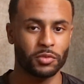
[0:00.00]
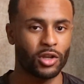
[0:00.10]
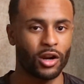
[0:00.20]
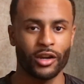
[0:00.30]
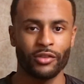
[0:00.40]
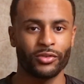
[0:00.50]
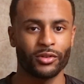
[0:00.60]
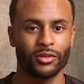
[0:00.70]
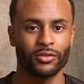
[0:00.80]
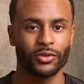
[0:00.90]
sorry
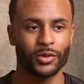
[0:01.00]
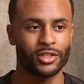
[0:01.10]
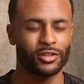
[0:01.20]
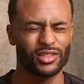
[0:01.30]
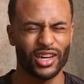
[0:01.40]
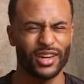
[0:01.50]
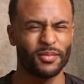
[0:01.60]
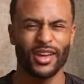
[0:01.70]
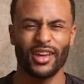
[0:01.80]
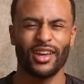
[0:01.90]
for for wasting your time,